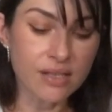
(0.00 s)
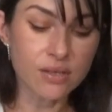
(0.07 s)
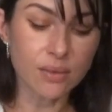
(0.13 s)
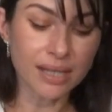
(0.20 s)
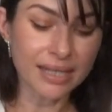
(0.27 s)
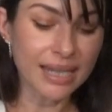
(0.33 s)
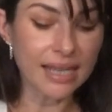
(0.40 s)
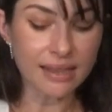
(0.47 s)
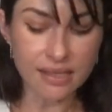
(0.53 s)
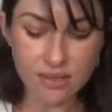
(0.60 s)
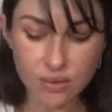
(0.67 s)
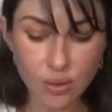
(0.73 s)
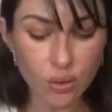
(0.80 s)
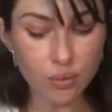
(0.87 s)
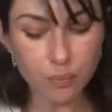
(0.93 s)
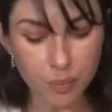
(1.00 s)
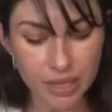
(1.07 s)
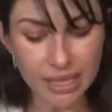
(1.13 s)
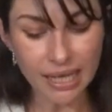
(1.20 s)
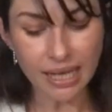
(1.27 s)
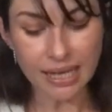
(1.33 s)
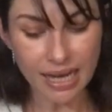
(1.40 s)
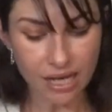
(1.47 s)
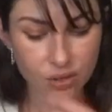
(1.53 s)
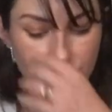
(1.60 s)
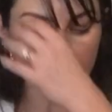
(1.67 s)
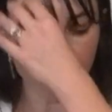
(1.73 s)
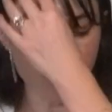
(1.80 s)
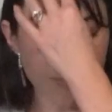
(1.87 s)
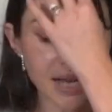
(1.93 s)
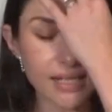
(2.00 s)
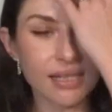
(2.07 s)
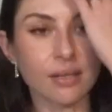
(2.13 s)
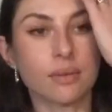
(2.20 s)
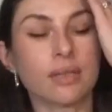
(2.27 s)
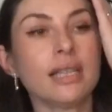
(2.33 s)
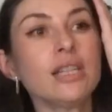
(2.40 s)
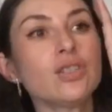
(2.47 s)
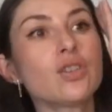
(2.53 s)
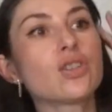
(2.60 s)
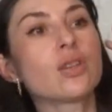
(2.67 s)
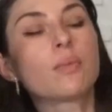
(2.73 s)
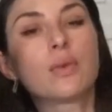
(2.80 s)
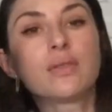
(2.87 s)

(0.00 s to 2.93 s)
So again, this could be an actual romantic relationship,